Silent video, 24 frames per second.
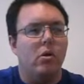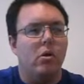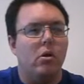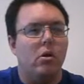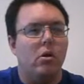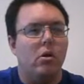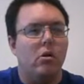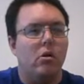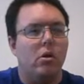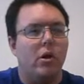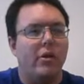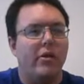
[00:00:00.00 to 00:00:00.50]

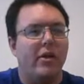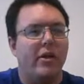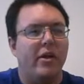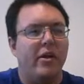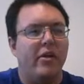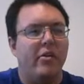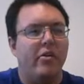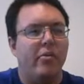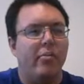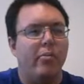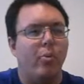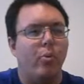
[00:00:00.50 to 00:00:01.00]
I think
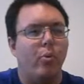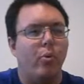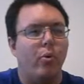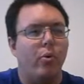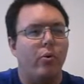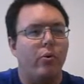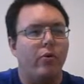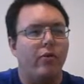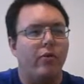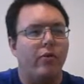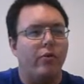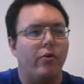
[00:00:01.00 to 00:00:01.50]
it's
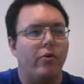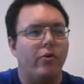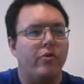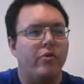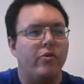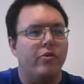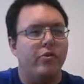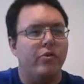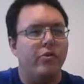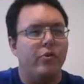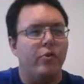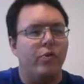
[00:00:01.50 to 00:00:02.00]
important for us
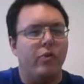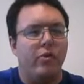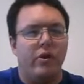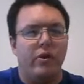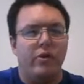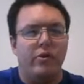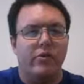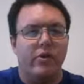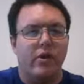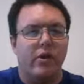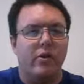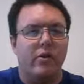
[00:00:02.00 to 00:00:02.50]
to do
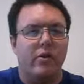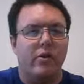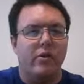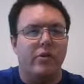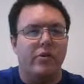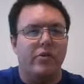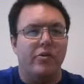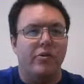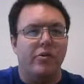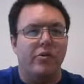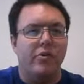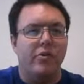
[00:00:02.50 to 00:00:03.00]
things like this.